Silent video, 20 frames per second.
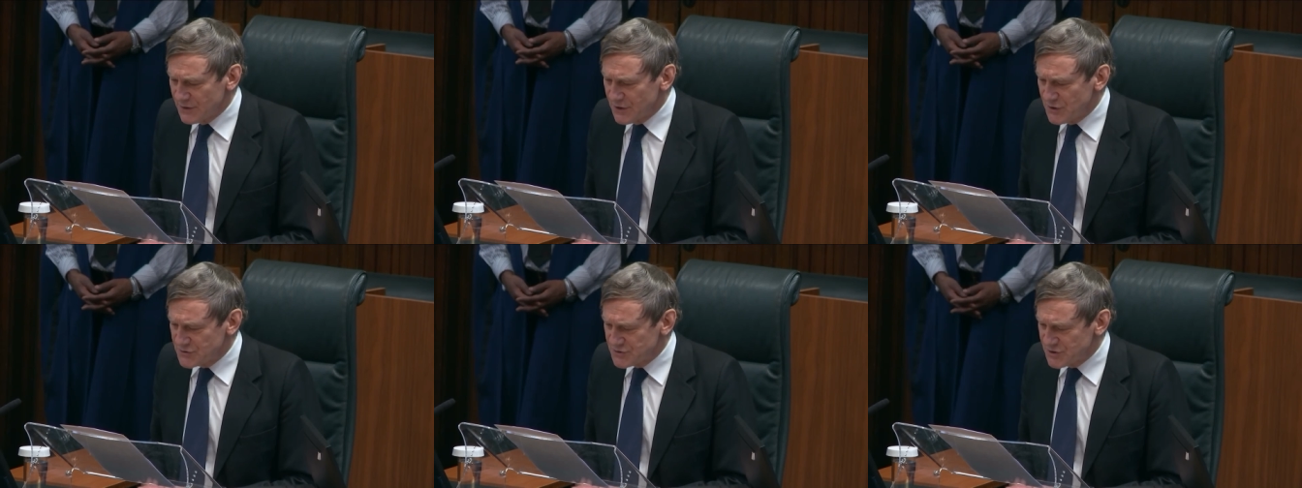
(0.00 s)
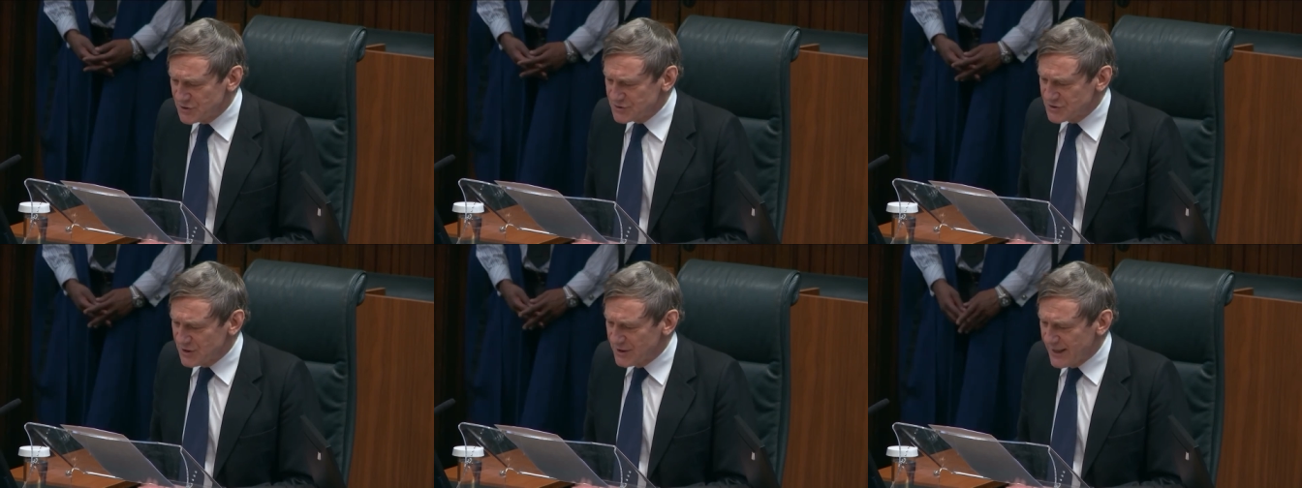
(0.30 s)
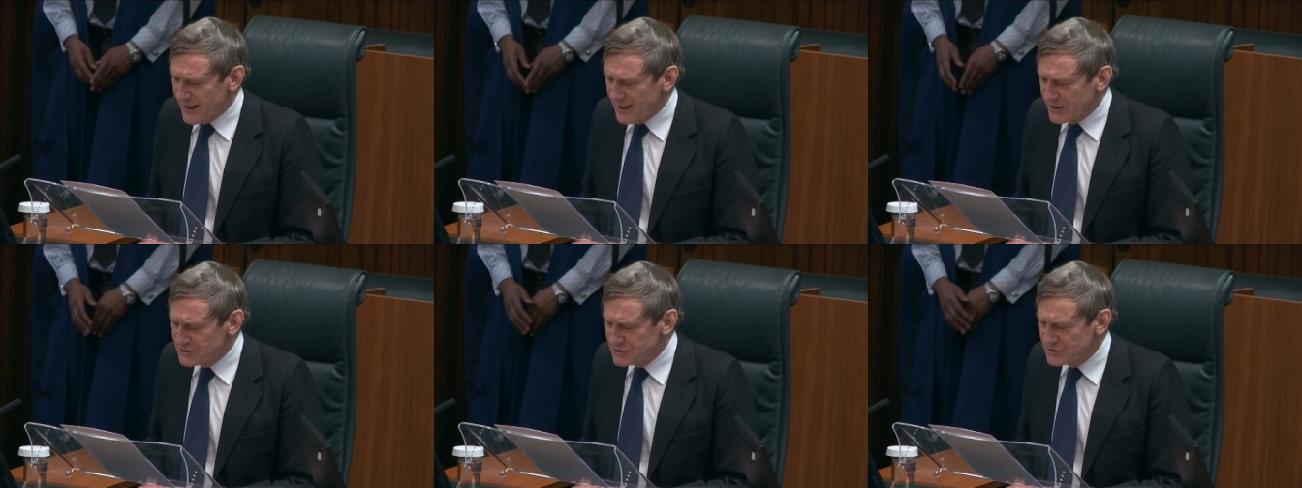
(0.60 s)
nuisance
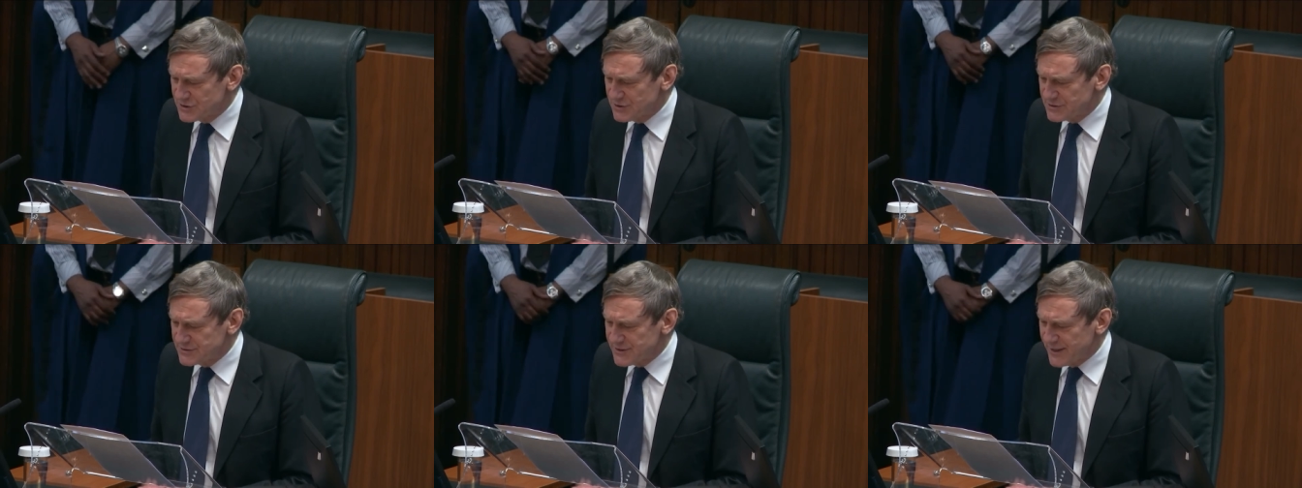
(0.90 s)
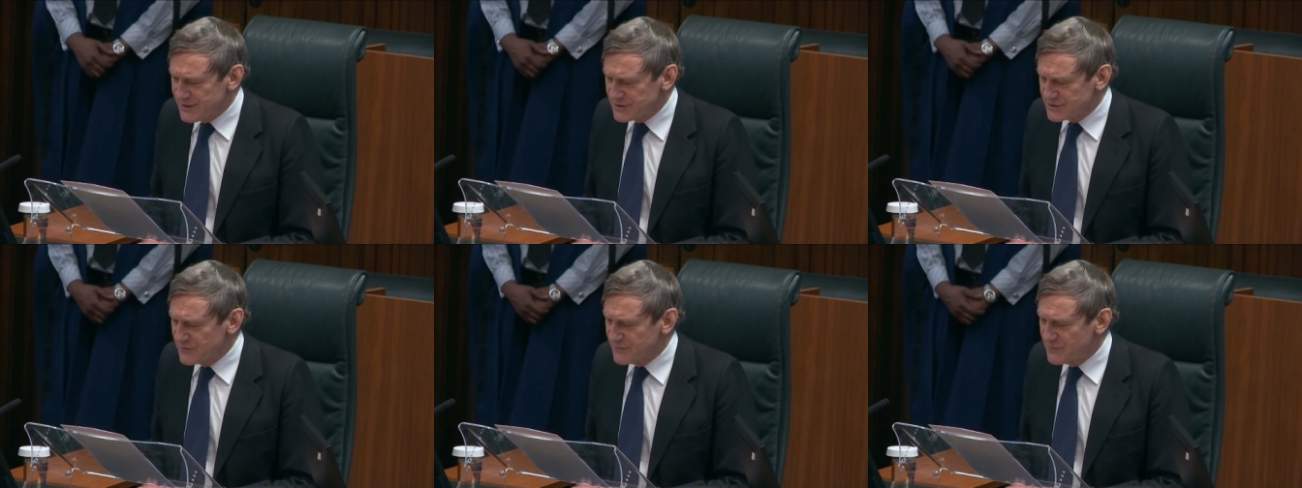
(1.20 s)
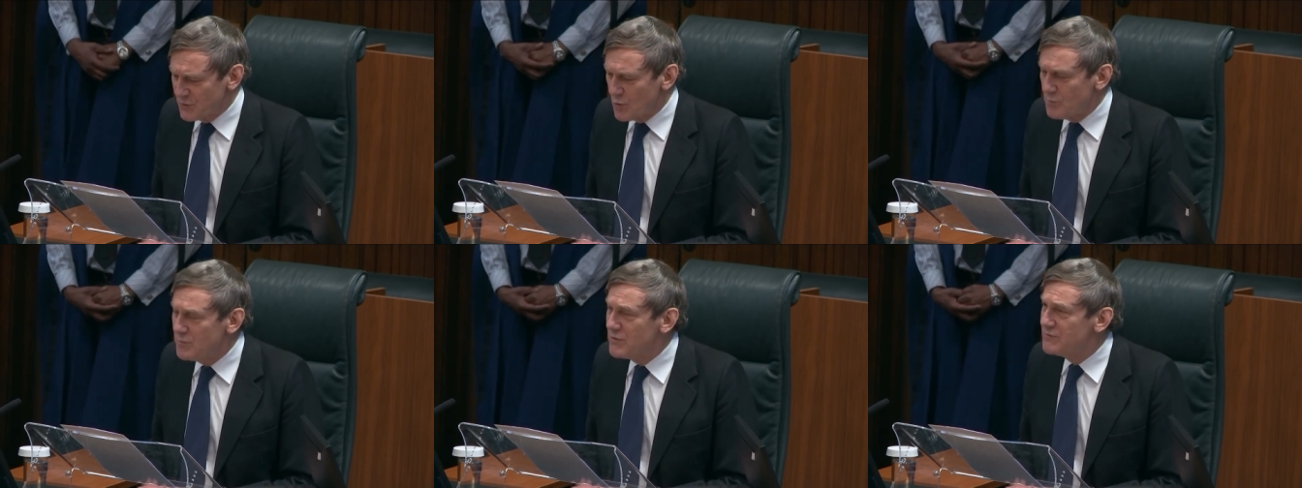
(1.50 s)
alleged takes the
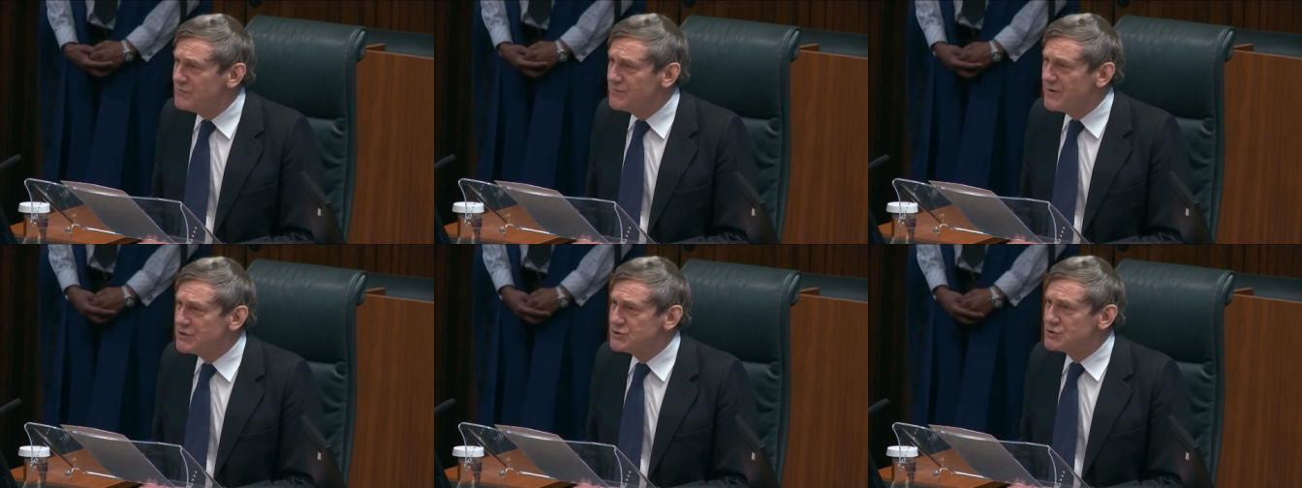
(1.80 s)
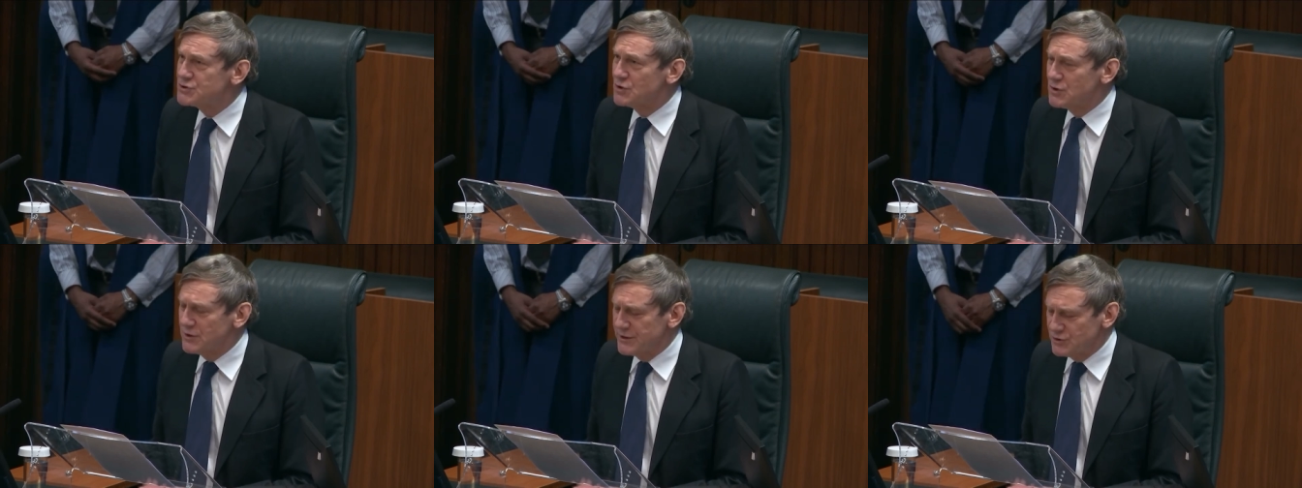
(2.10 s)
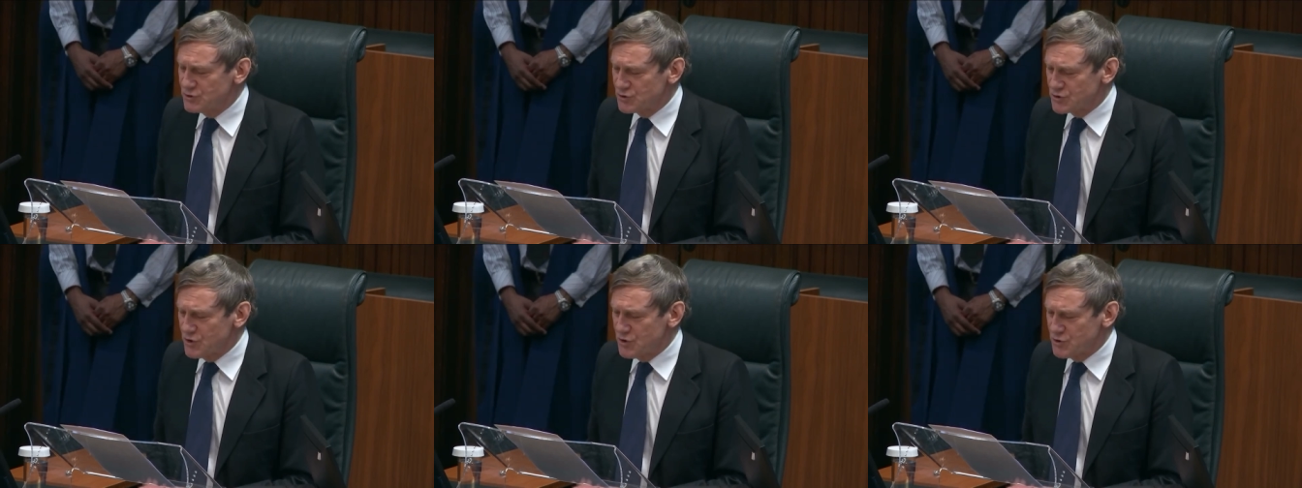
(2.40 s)
form of visual
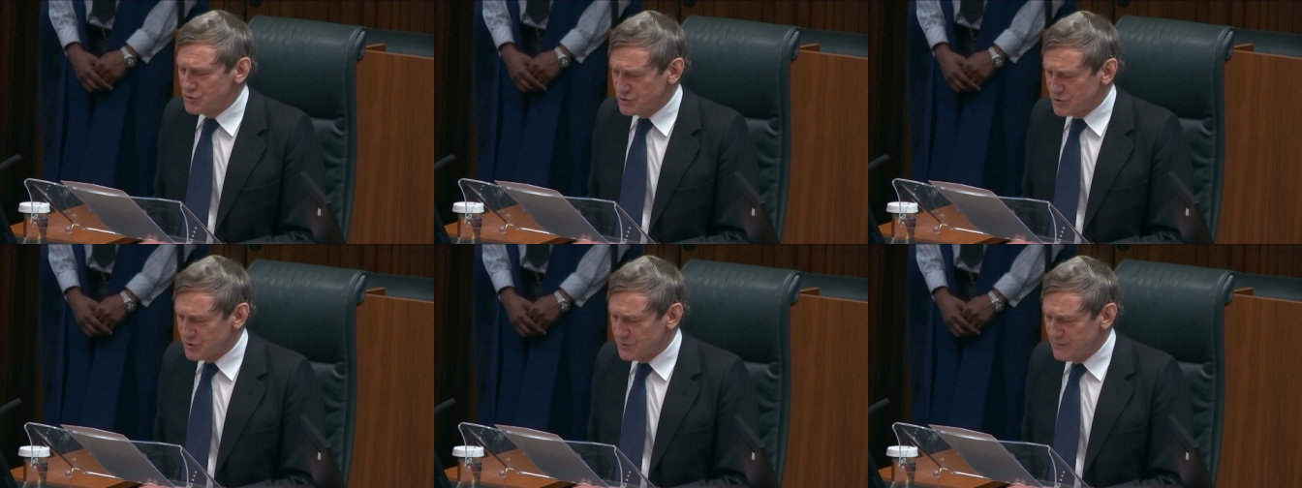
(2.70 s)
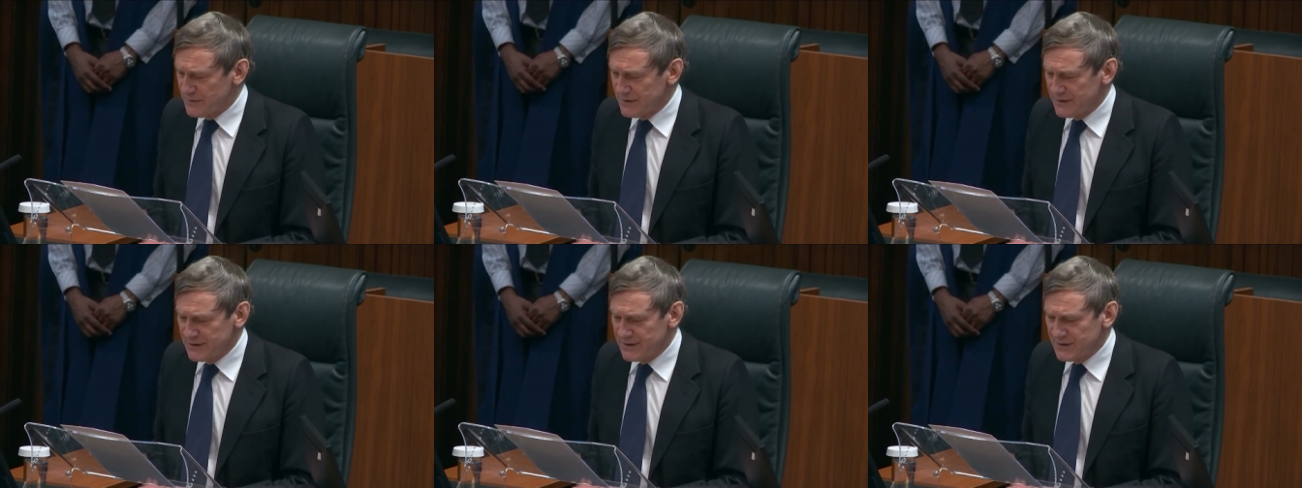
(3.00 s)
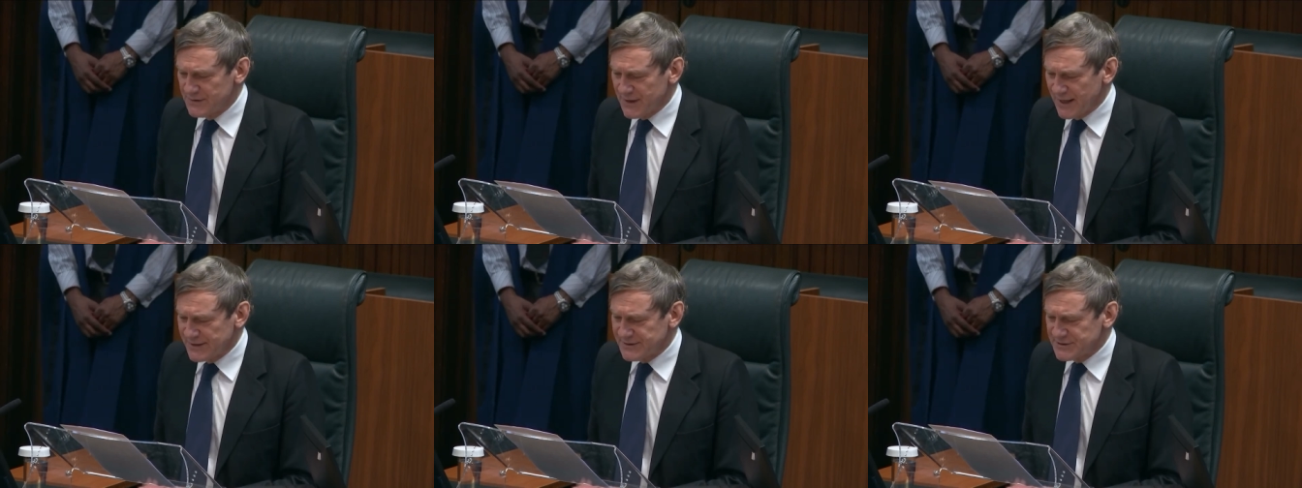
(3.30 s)

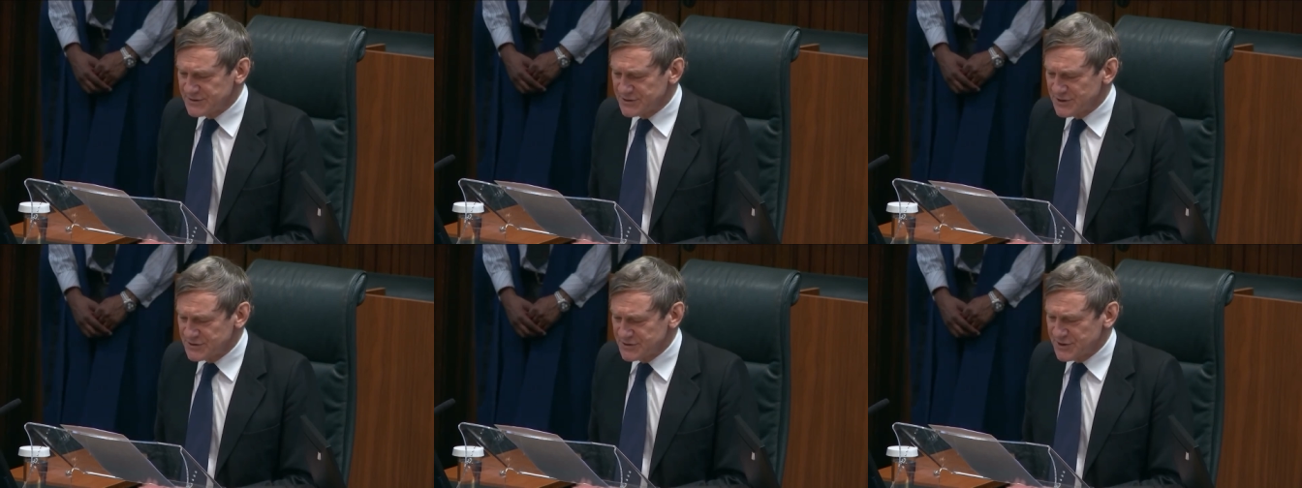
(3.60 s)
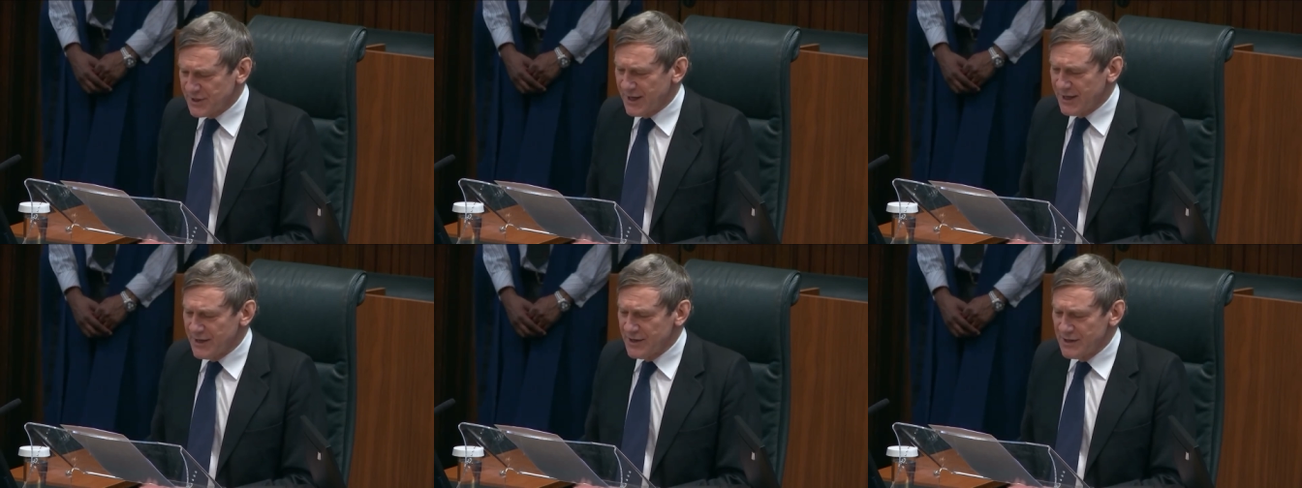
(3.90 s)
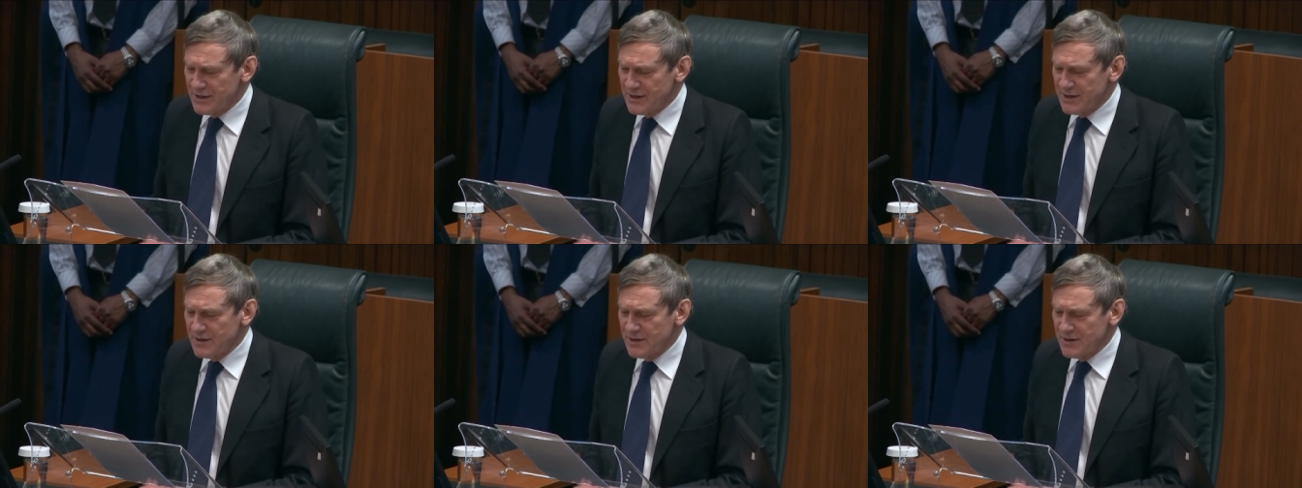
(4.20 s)
intrusion, that is to say,